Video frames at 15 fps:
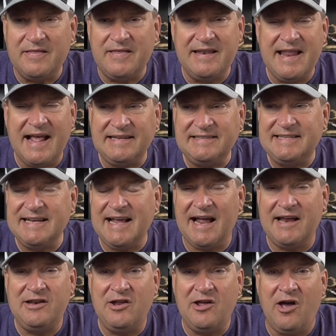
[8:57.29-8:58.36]
next thing
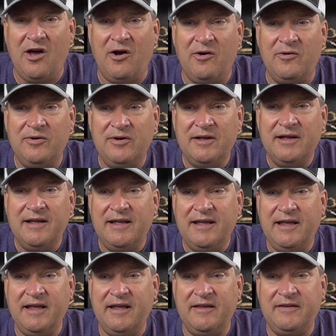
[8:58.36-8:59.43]
I know
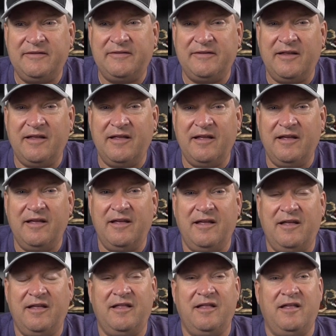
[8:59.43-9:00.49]
is
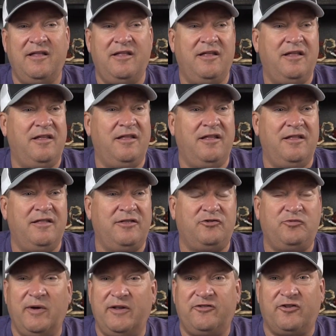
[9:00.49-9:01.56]
the
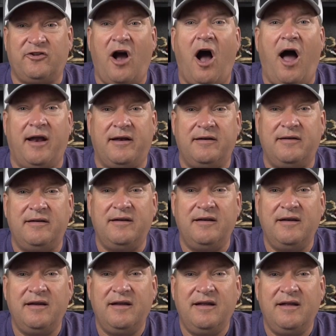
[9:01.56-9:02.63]
twins are gone.
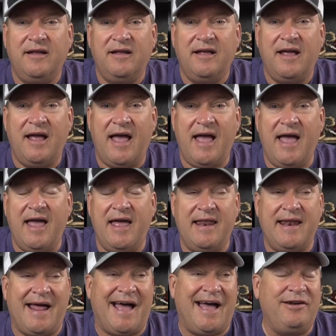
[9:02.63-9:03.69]

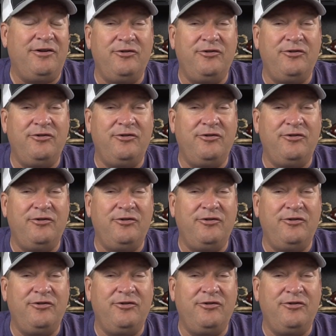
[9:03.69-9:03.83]
And I